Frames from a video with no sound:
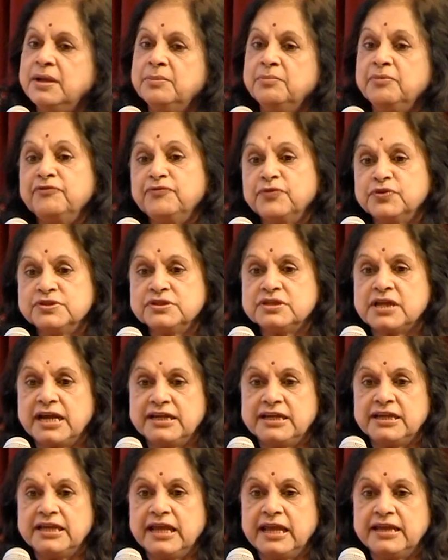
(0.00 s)
Before
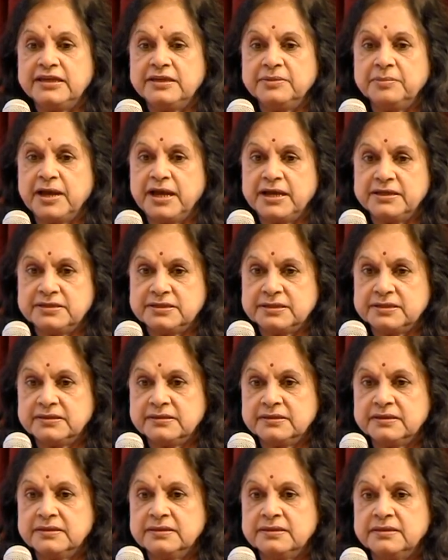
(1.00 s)
starting antibiotic,
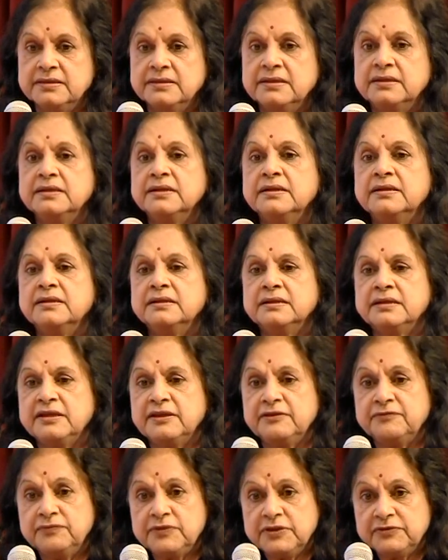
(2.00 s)

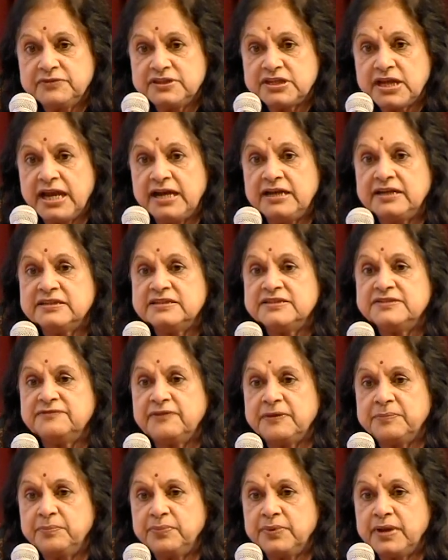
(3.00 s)
if the child is
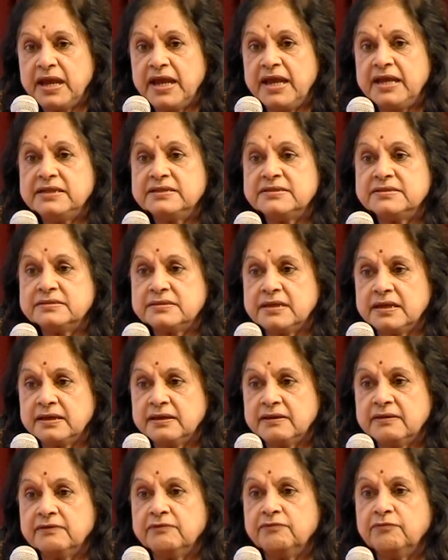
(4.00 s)
febrile, sick,
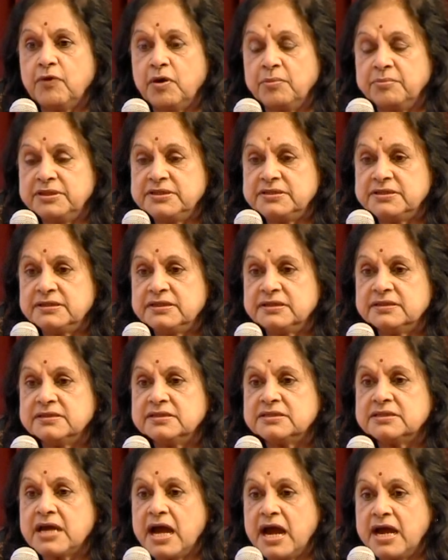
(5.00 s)
vomiting,
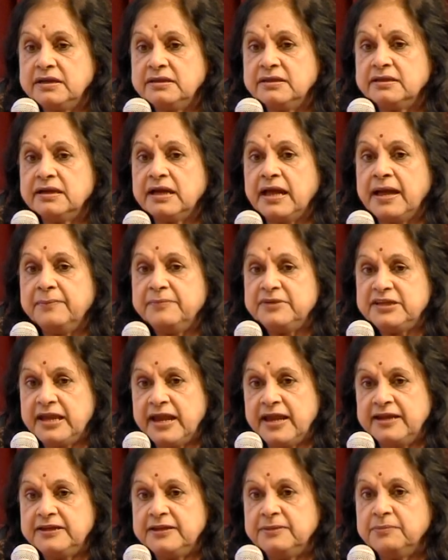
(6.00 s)
start the
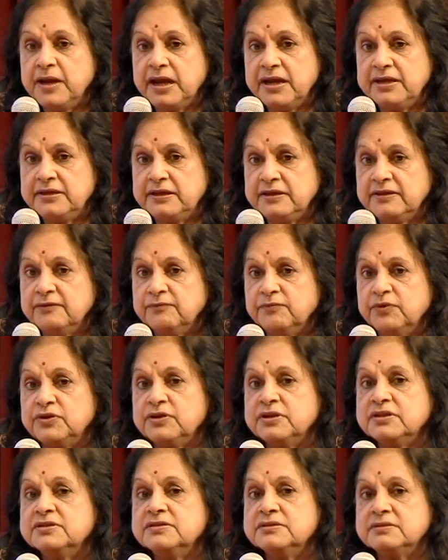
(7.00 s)
antibiotic,
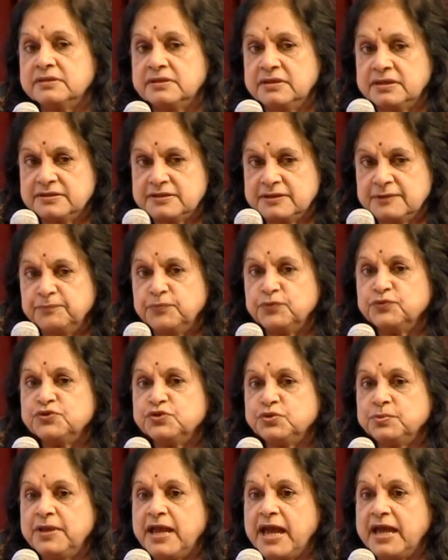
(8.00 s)
what is supposed
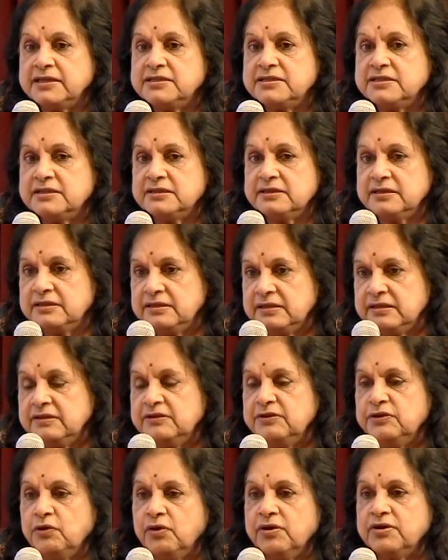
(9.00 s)
to be acting in
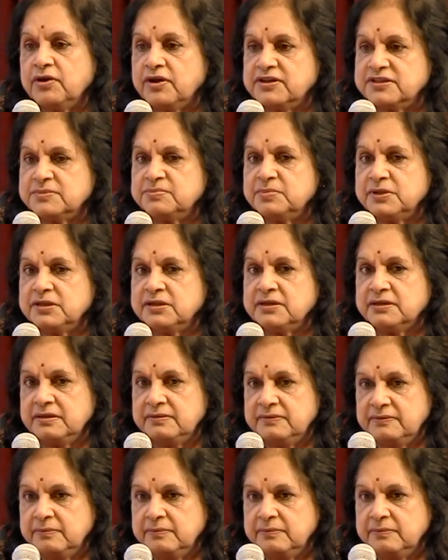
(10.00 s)
your hospital